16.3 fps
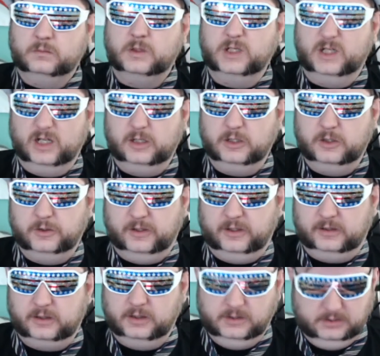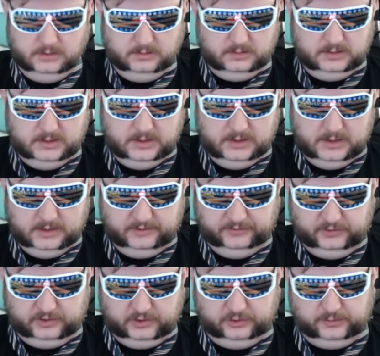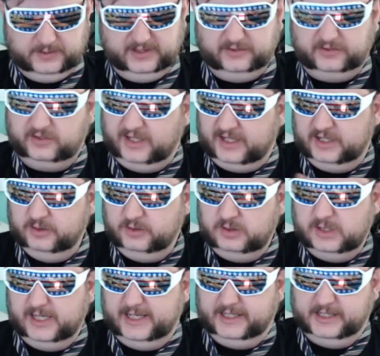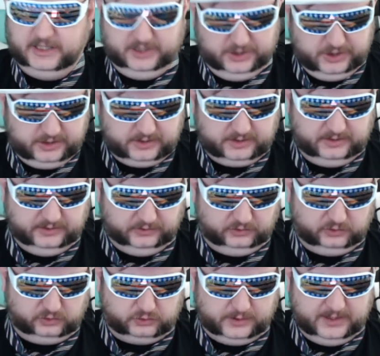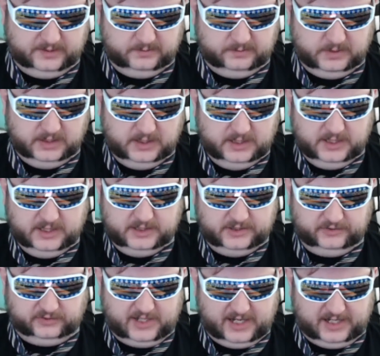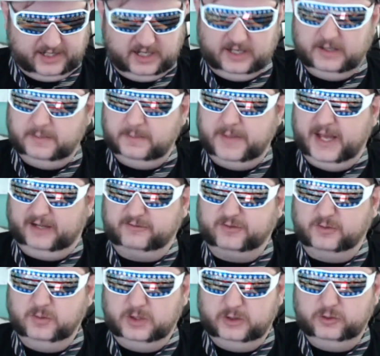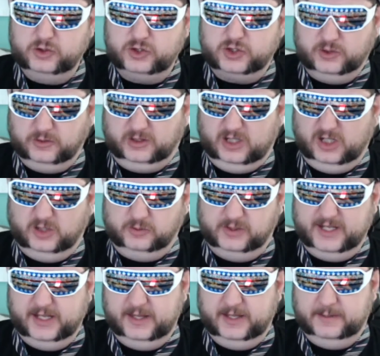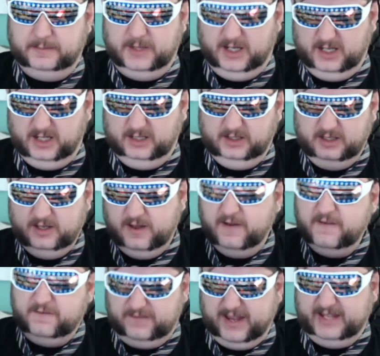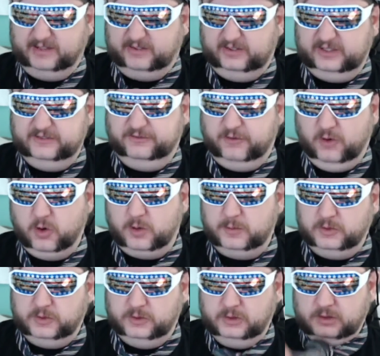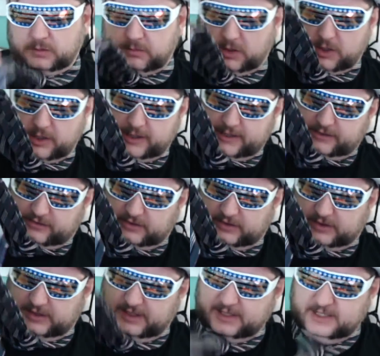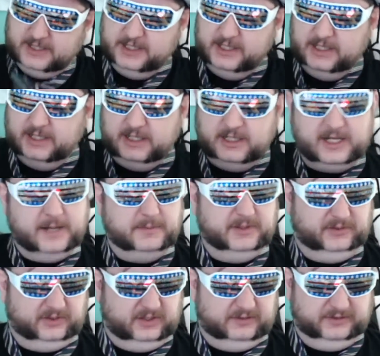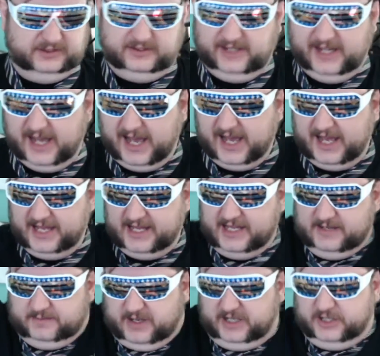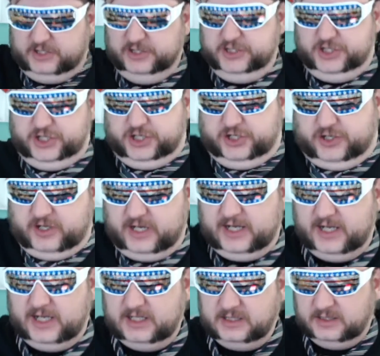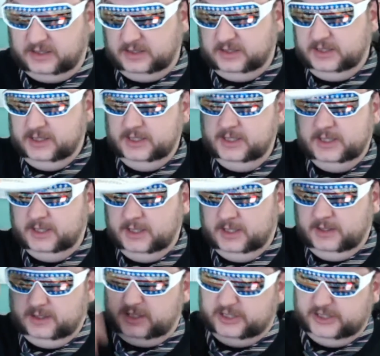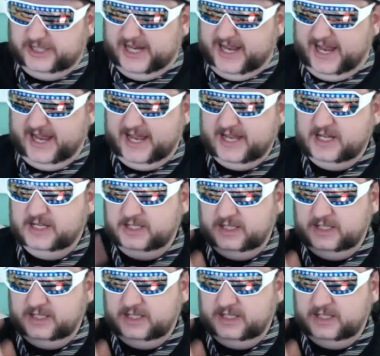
Well, hello there. Excuse me a second while I check this stream. Just got back from what you would call one of them fancy formal parties. Got myself a tie, got my good shirt on, good hat,